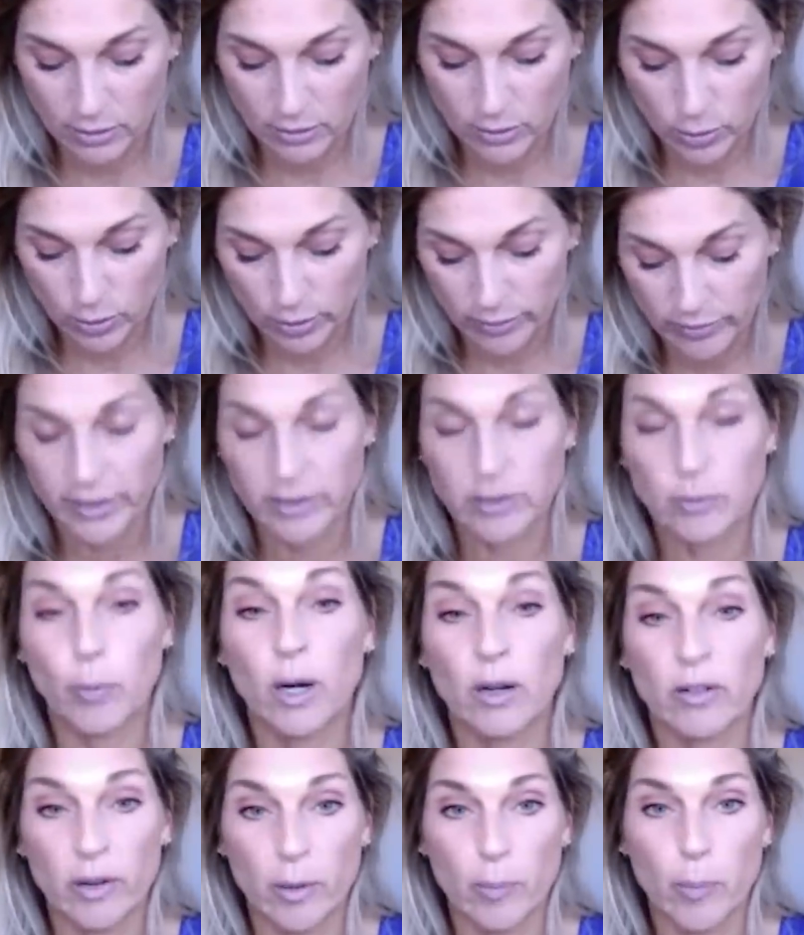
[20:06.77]
sort of as
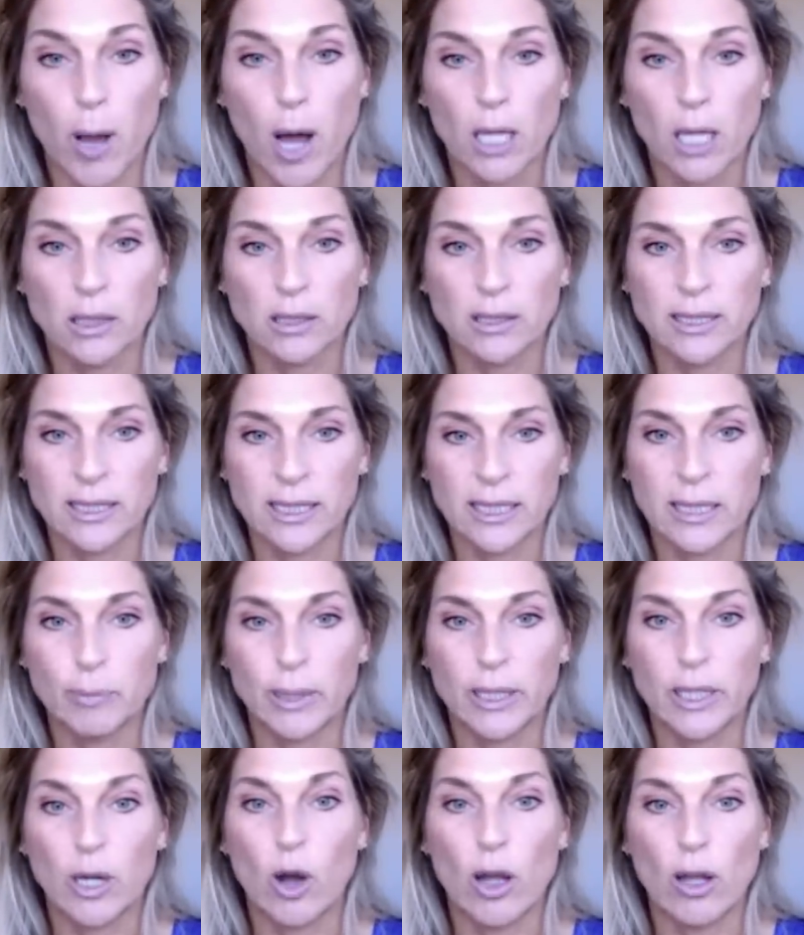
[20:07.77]
part of our policy,
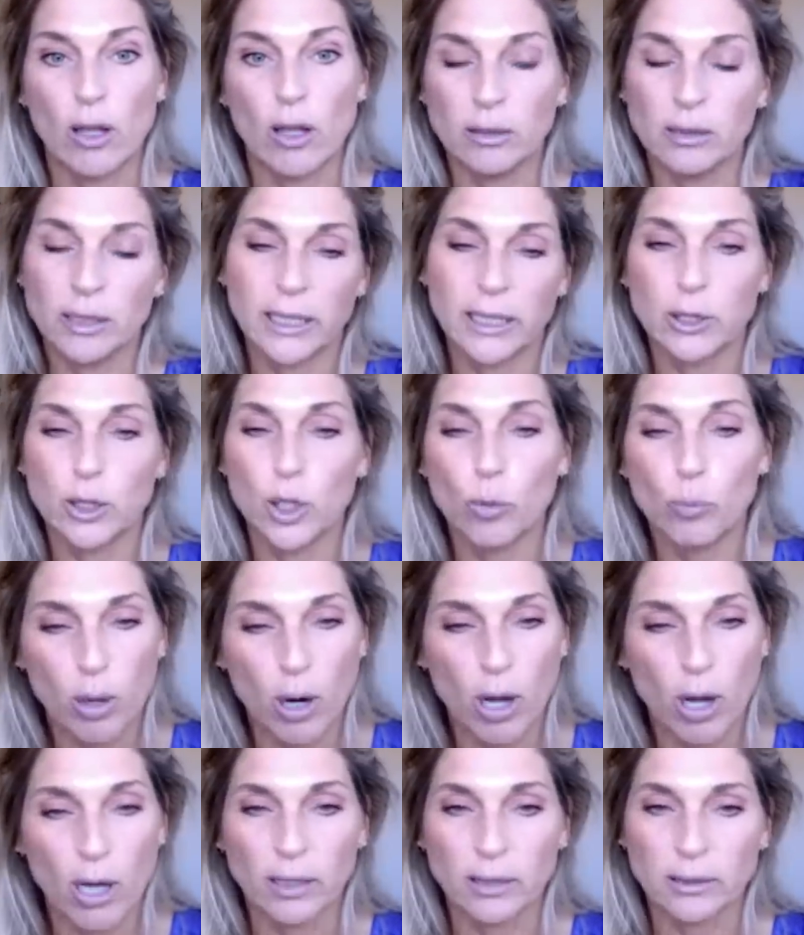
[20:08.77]
but like no
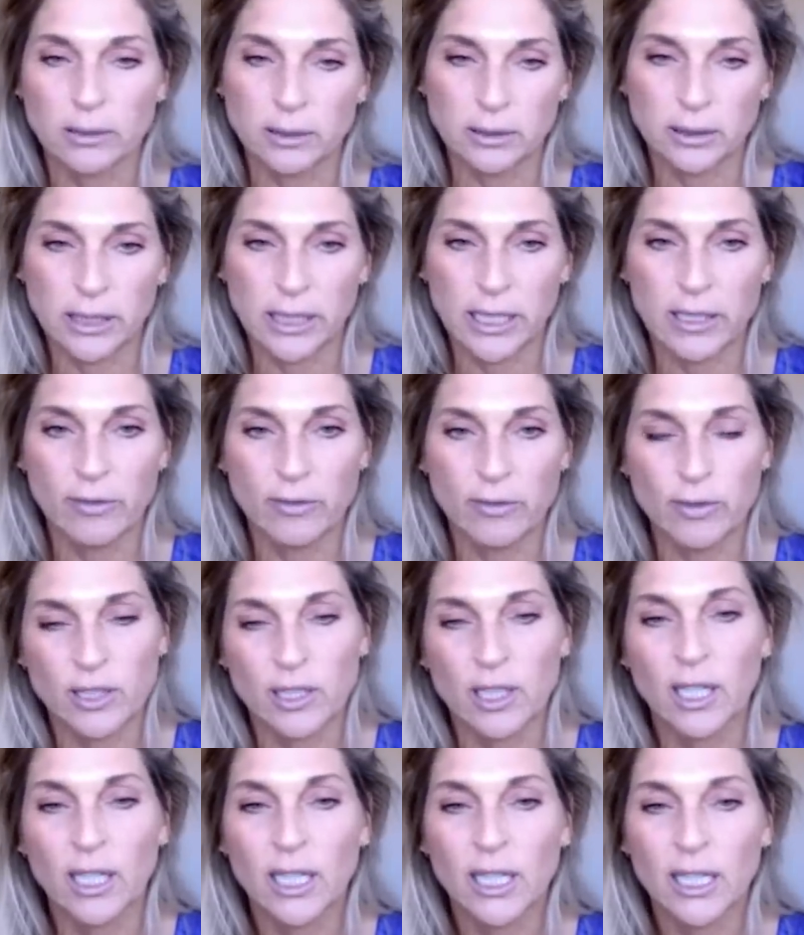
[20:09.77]
product leaves